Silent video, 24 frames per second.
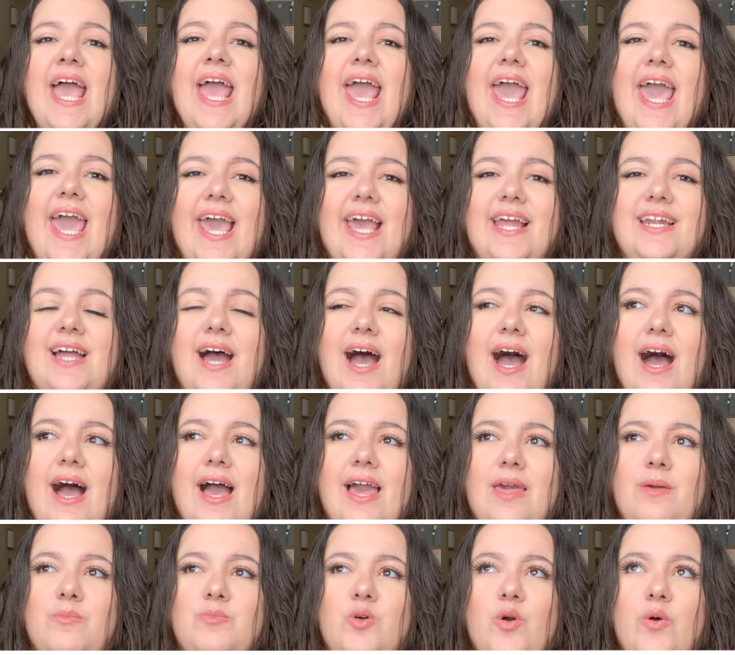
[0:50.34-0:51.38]
and I
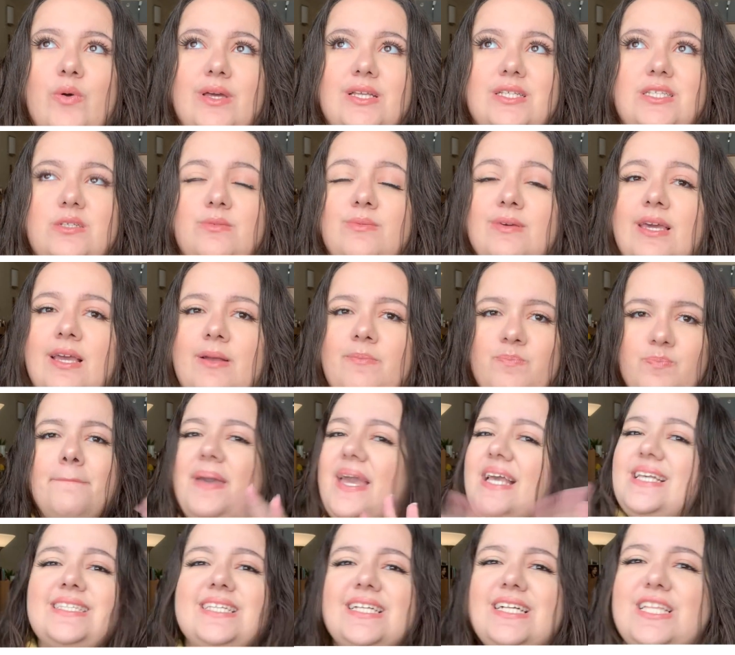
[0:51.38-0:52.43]
am going to be
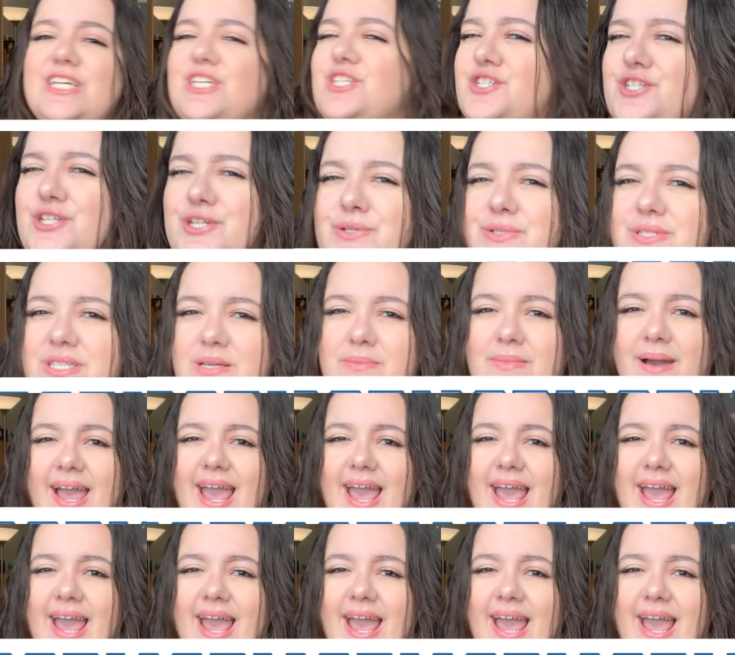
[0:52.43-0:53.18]
basically choosing my